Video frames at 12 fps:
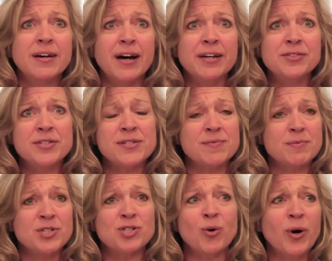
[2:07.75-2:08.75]
I just
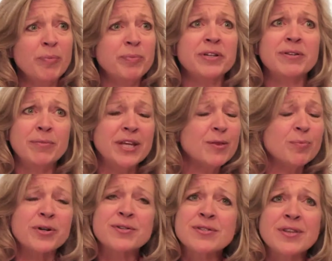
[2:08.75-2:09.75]
show up and meet the
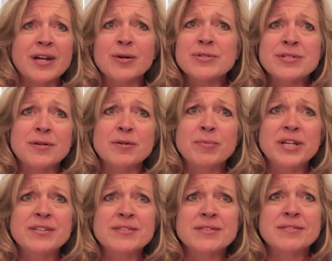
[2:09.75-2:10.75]
person that I was there to
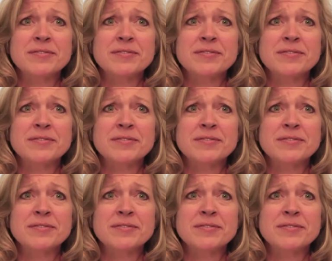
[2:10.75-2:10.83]
meet.